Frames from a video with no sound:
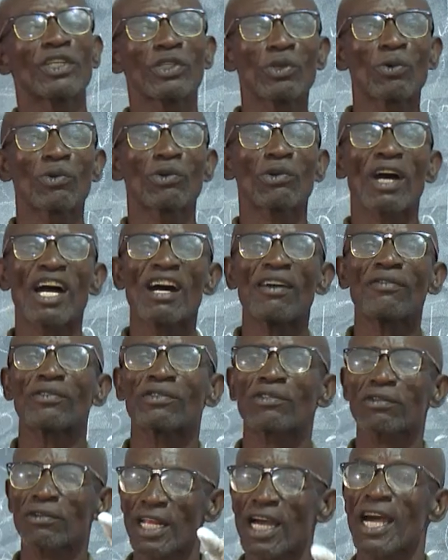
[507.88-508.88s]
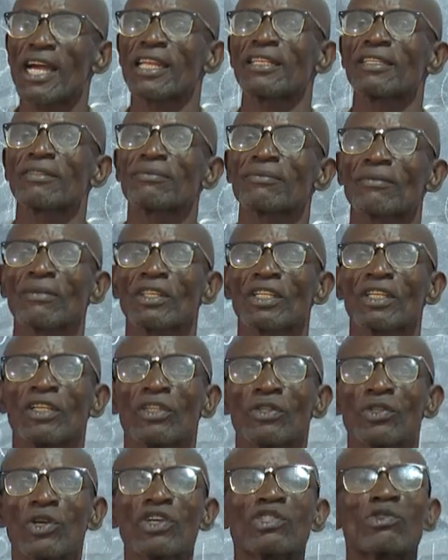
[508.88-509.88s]
you will have to learn.
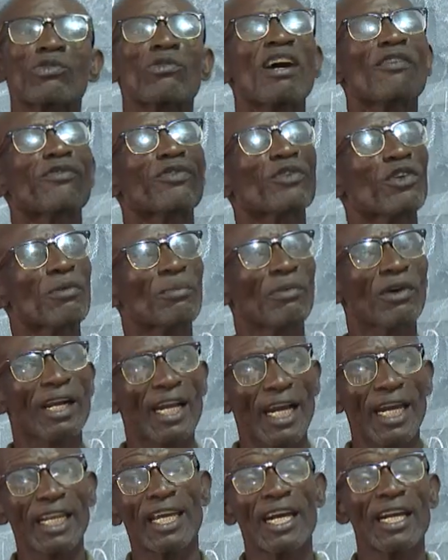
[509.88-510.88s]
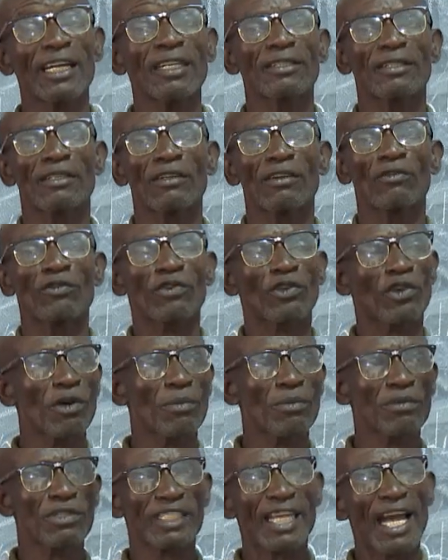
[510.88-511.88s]
Those who are from Ghana,
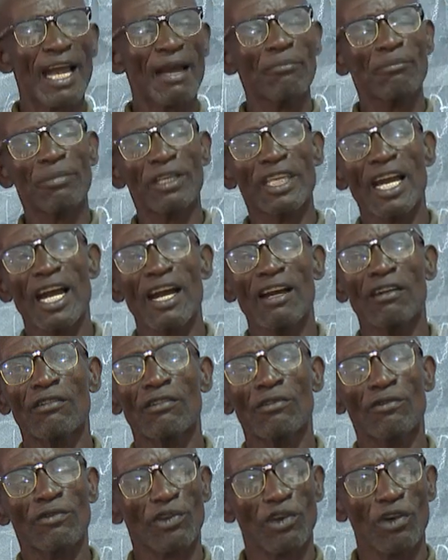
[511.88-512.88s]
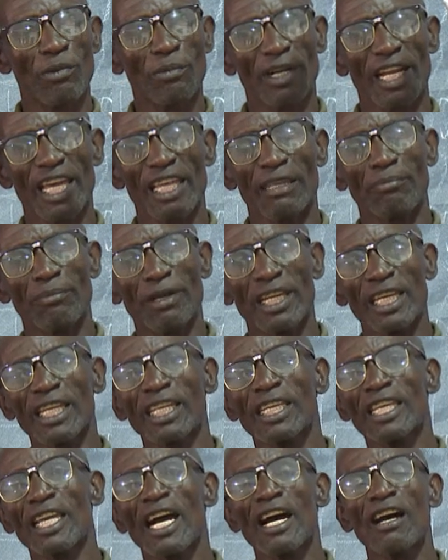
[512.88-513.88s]
from Zambia, from
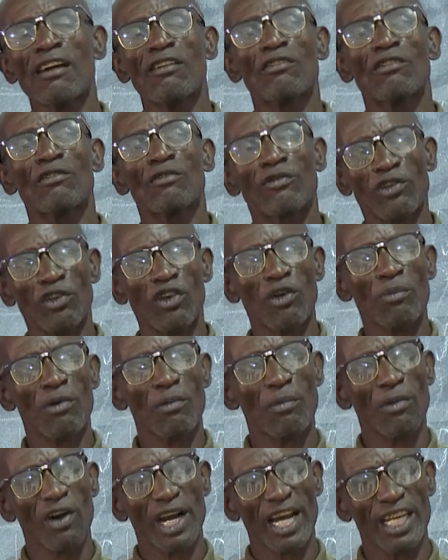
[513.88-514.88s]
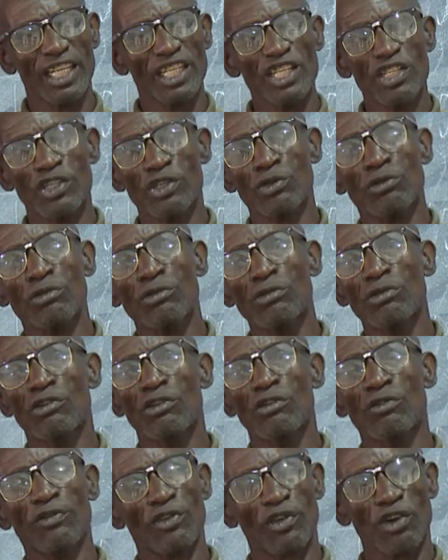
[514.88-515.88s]
Liberia, from Mogadishu,
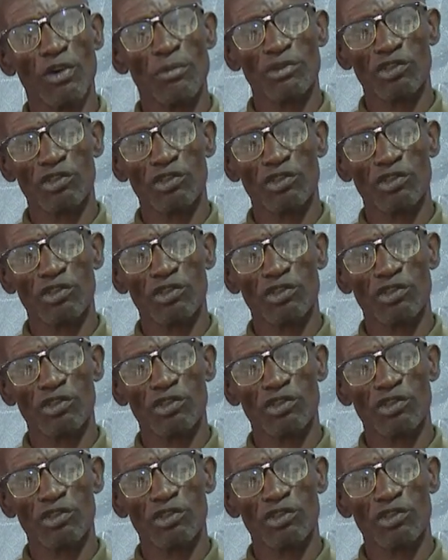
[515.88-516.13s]
from